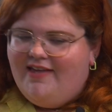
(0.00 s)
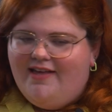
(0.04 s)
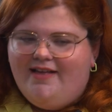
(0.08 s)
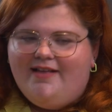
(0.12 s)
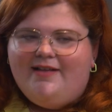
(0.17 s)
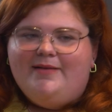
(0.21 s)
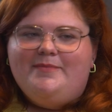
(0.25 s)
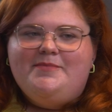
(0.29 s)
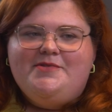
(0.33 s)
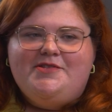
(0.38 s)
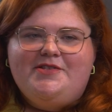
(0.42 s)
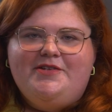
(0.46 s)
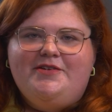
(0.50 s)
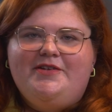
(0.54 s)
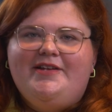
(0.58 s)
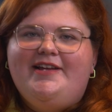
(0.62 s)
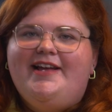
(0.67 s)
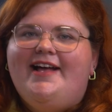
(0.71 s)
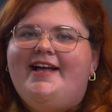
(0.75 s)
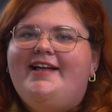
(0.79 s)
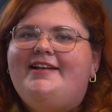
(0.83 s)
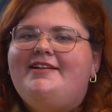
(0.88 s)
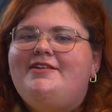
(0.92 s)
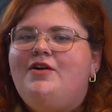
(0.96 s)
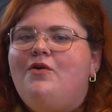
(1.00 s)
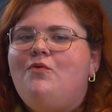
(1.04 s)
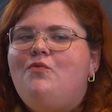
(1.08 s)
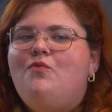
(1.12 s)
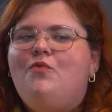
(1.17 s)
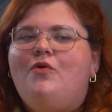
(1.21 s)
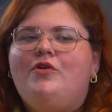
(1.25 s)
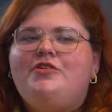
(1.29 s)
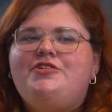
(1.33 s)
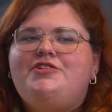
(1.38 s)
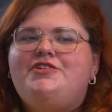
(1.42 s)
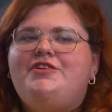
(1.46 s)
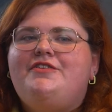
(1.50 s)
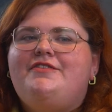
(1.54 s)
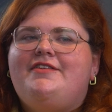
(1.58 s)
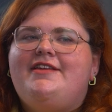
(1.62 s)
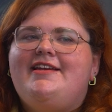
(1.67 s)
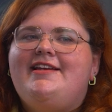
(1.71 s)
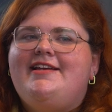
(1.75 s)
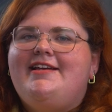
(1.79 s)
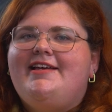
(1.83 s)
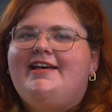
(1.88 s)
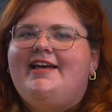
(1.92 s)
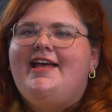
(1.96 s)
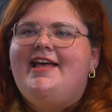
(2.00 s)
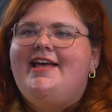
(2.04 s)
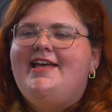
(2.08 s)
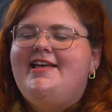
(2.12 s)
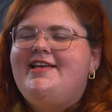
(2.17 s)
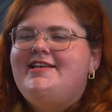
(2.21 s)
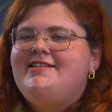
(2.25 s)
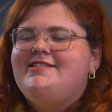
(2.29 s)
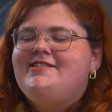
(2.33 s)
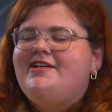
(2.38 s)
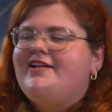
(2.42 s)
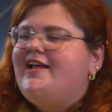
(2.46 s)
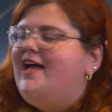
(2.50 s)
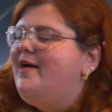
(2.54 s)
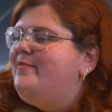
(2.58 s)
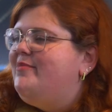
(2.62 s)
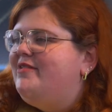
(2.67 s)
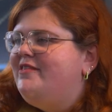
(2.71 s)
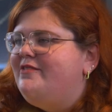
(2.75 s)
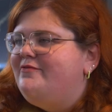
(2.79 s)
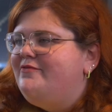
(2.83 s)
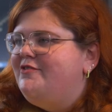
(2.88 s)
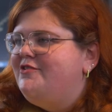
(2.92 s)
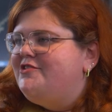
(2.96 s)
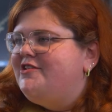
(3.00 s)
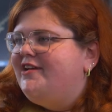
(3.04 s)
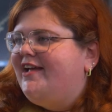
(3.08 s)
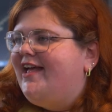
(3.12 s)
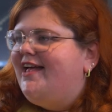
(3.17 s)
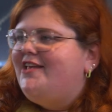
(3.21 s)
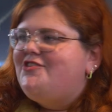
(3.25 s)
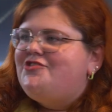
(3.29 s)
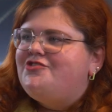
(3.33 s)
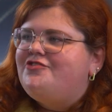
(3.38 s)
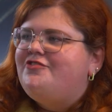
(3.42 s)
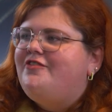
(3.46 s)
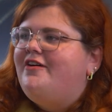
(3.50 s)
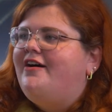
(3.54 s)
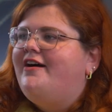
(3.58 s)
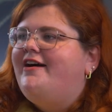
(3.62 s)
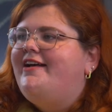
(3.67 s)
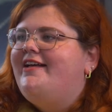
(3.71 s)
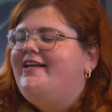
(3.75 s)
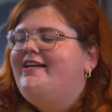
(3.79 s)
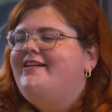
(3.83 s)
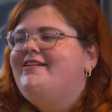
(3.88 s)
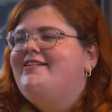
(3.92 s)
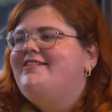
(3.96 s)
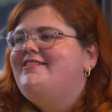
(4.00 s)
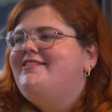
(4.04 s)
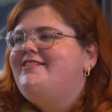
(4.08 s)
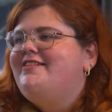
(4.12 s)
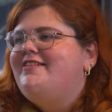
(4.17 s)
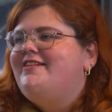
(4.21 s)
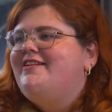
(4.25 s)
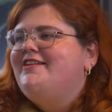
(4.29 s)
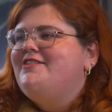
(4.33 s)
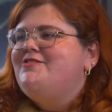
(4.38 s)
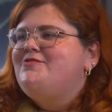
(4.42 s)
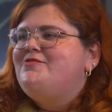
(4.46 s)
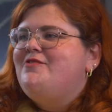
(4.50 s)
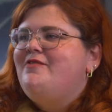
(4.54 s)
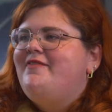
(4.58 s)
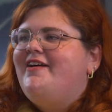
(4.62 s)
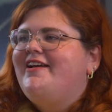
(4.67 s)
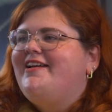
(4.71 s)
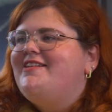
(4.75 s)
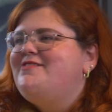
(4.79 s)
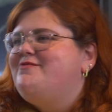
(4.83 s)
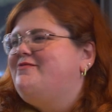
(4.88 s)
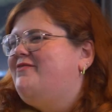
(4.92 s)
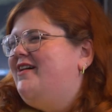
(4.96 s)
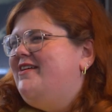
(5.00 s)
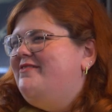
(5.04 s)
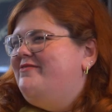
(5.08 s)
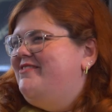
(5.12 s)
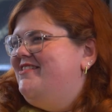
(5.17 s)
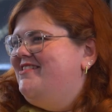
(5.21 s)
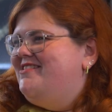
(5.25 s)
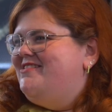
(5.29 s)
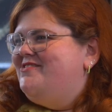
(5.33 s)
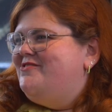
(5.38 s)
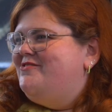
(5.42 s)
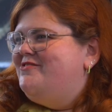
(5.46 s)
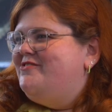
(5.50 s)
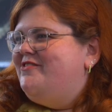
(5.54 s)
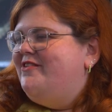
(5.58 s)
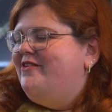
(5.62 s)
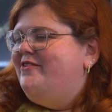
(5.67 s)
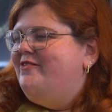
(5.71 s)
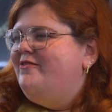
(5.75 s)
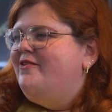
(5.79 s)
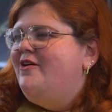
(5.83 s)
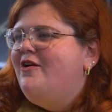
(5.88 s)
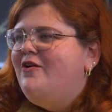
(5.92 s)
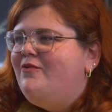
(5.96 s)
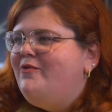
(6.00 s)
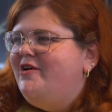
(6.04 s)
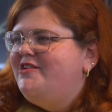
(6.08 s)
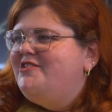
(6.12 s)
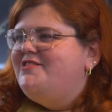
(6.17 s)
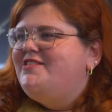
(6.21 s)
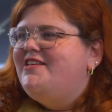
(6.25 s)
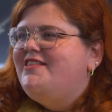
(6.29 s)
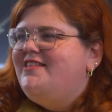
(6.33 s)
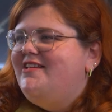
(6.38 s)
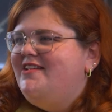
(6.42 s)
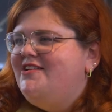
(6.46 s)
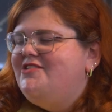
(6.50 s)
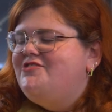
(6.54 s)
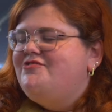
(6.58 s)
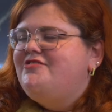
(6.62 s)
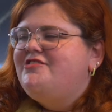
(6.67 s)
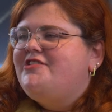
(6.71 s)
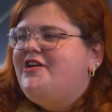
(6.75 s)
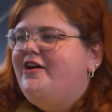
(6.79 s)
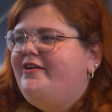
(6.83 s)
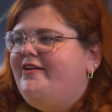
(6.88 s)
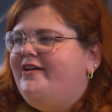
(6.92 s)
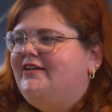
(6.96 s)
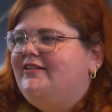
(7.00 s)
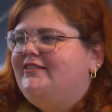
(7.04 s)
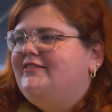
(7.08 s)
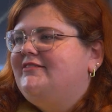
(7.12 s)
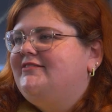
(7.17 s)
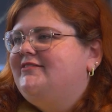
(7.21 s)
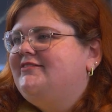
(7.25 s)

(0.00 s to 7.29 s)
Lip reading: Yeah, absolutely. And what do you think is going to happen in the future? Cast your eye for the next sort of, I guess, 5 years or so. Where do you think the industry's going?